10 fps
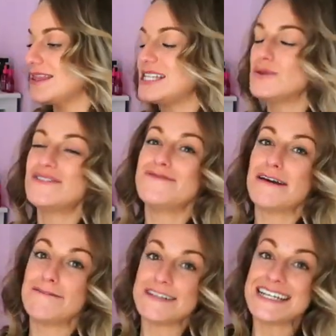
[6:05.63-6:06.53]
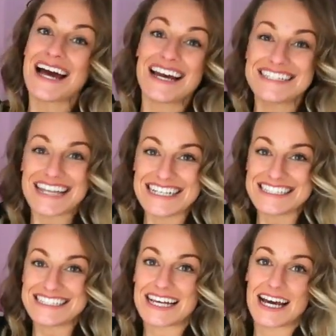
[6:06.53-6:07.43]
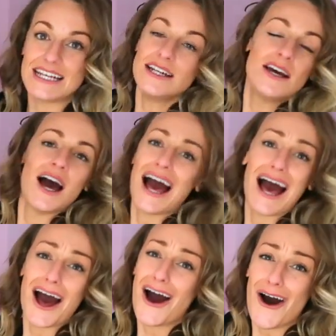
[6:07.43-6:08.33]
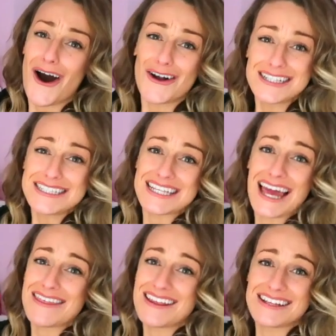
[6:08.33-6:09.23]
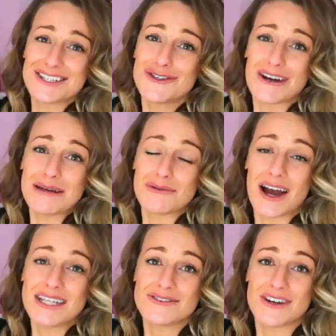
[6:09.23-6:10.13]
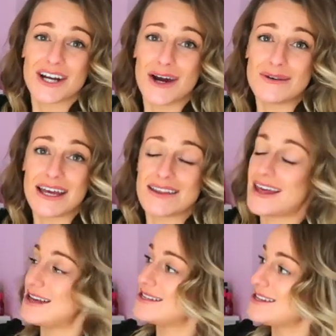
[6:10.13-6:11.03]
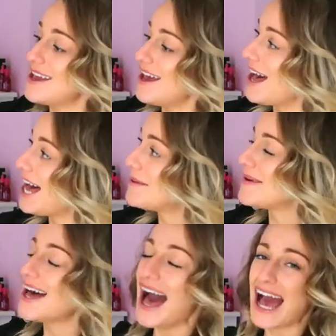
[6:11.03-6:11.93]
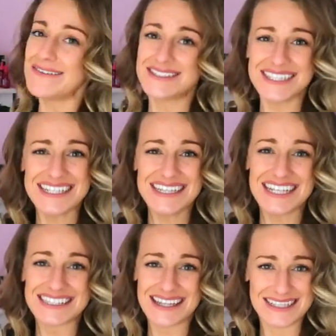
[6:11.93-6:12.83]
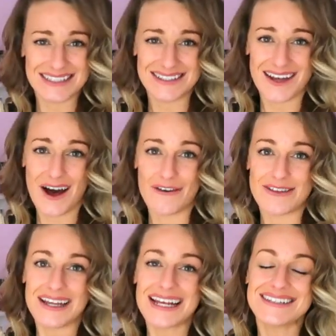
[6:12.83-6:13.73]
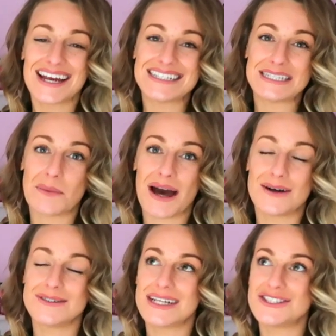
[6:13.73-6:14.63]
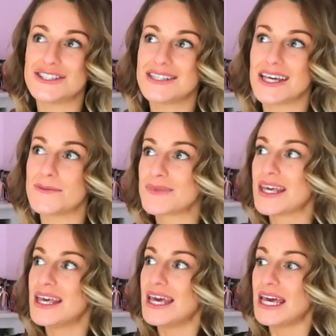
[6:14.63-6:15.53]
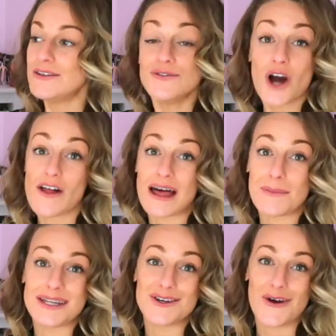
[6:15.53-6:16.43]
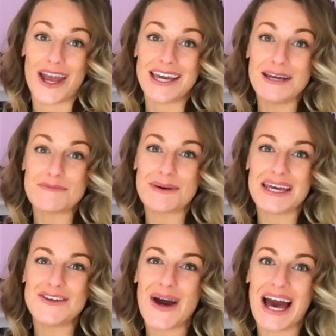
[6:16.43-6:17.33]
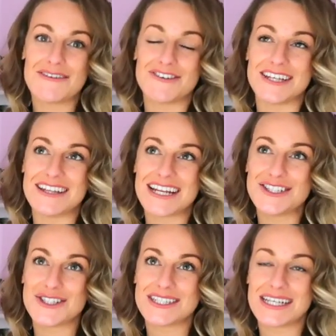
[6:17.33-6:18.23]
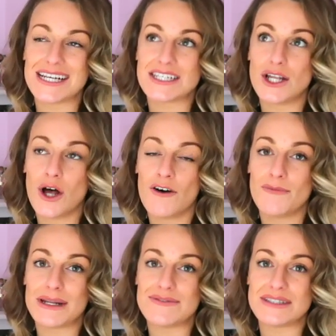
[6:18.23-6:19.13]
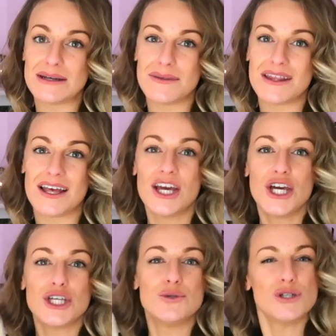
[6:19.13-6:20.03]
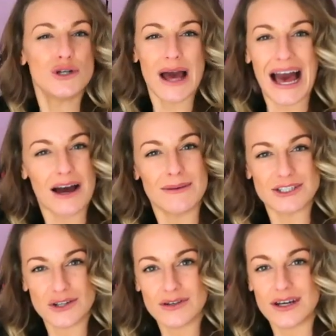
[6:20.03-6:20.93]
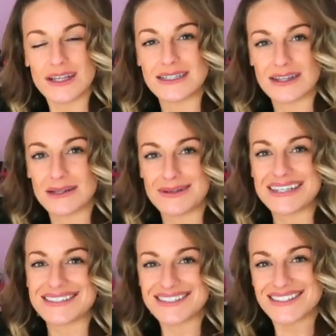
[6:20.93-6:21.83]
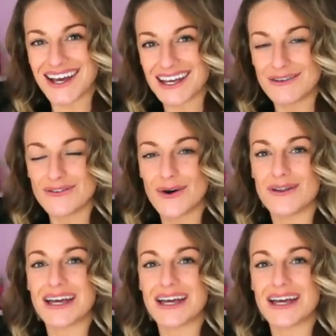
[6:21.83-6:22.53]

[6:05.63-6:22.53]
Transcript: This was 59.99. Honestly, I think that's a great price for a coat like this. Um, I've seen things like this in Zara and they're like £90 and I just think if you've got that money great but if you haven't then I just think it's a lot of money for something that you don't know how much longer these are going to be in style for.